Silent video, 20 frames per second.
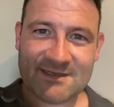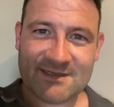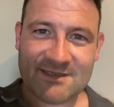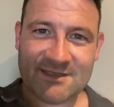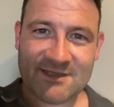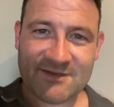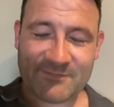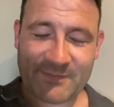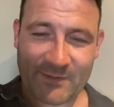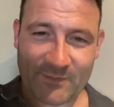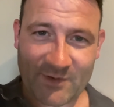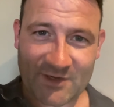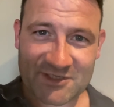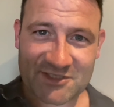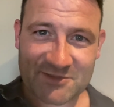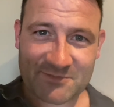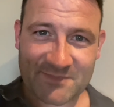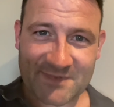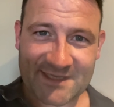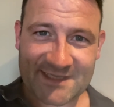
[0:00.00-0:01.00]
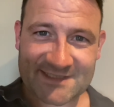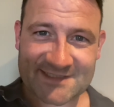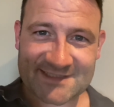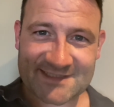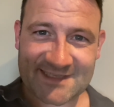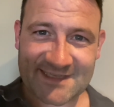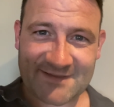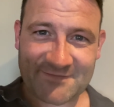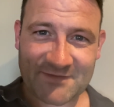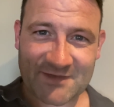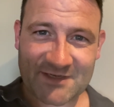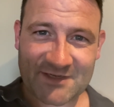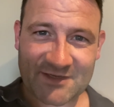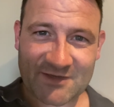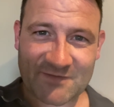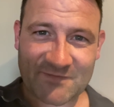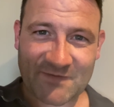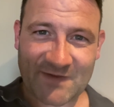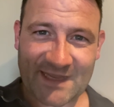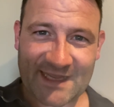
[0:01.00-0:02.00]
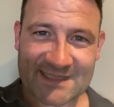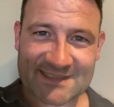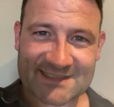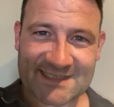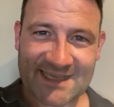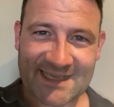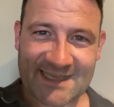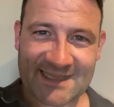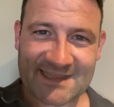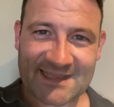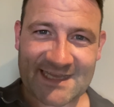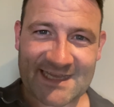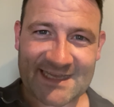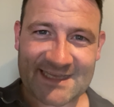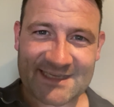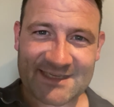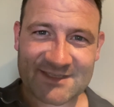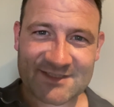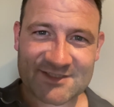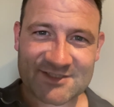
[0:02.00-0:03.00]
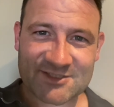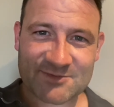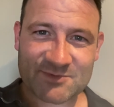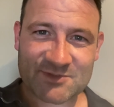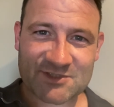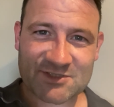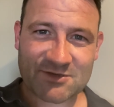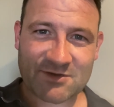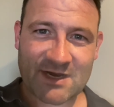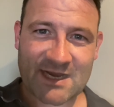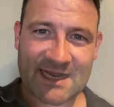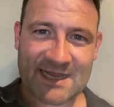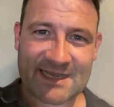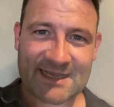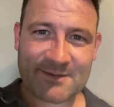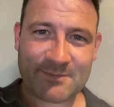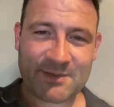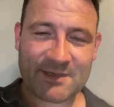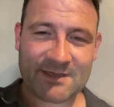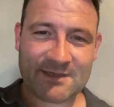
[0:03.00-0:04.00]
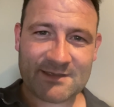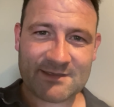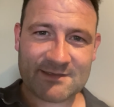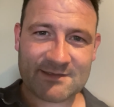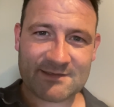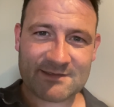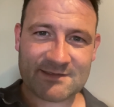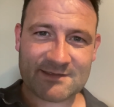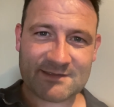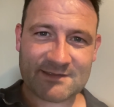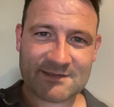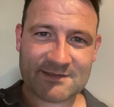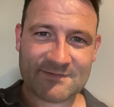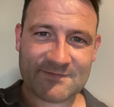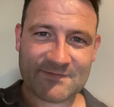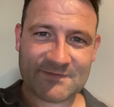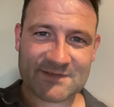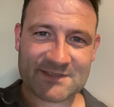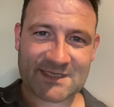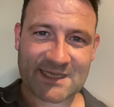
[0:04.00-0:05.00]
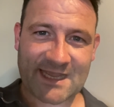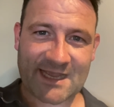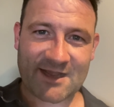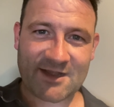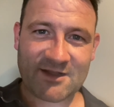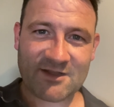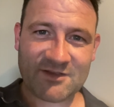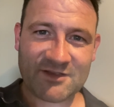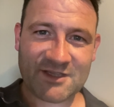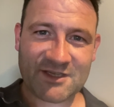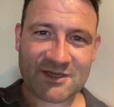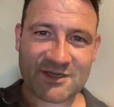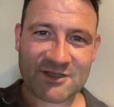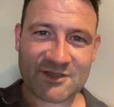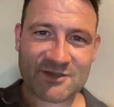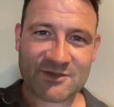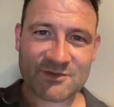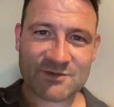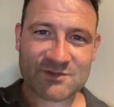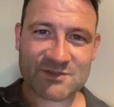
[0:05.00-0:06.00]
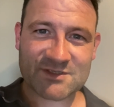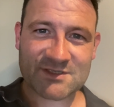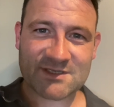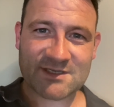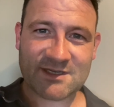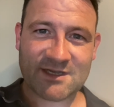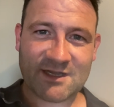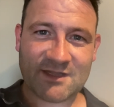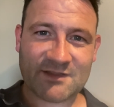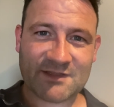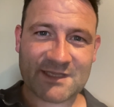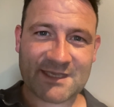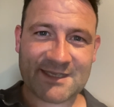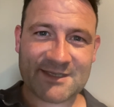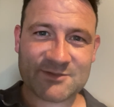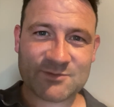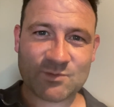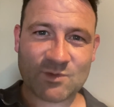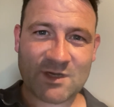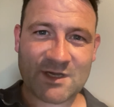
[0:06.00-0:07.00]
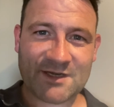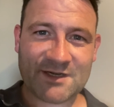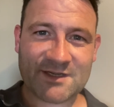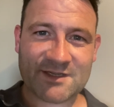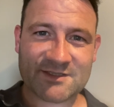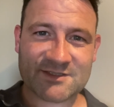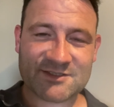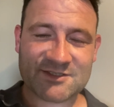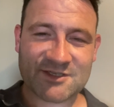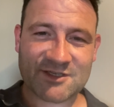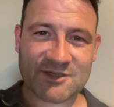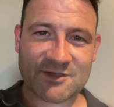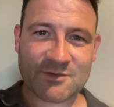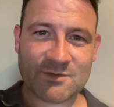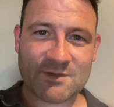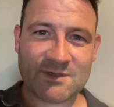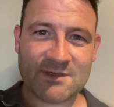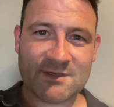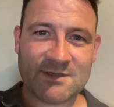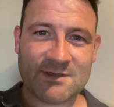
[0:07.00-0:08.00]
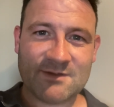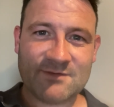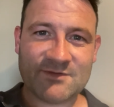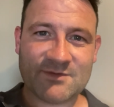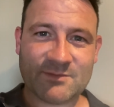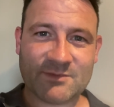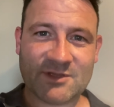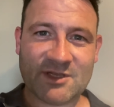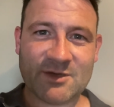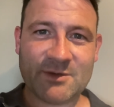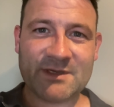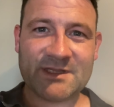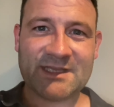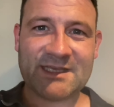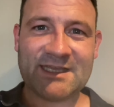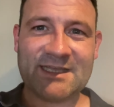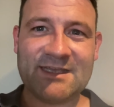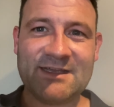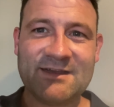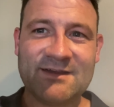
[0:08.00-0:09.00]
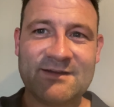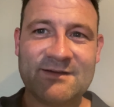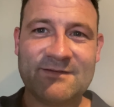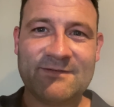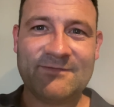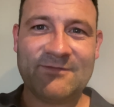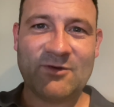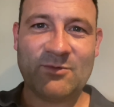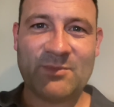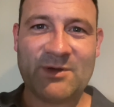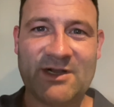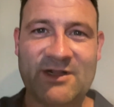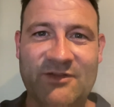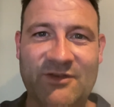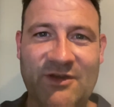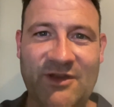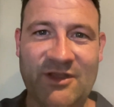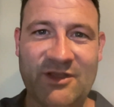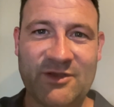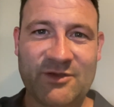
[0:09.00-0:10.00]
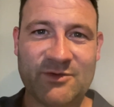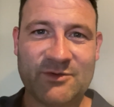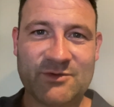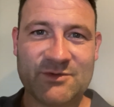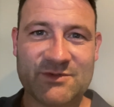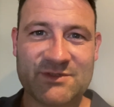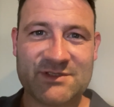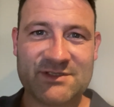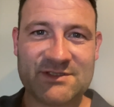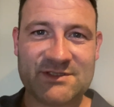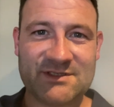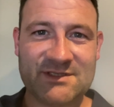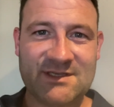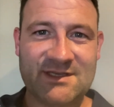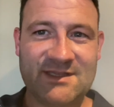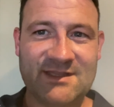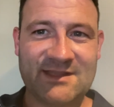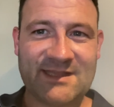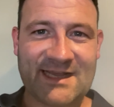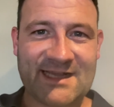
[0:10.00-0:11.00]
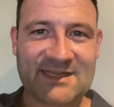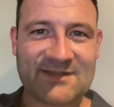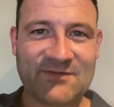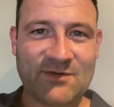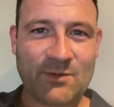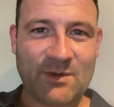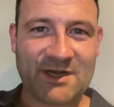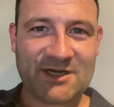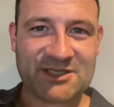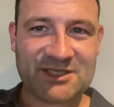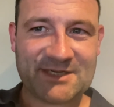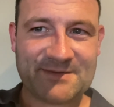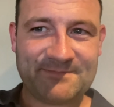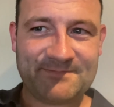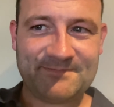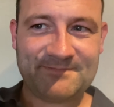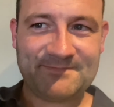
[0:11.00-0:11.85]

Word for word: You've been watching me, Stephen. Don't forget to hit like and subscribe to get all your news on Leagues 1 and 2 from Lower League football news. Thanks for watching.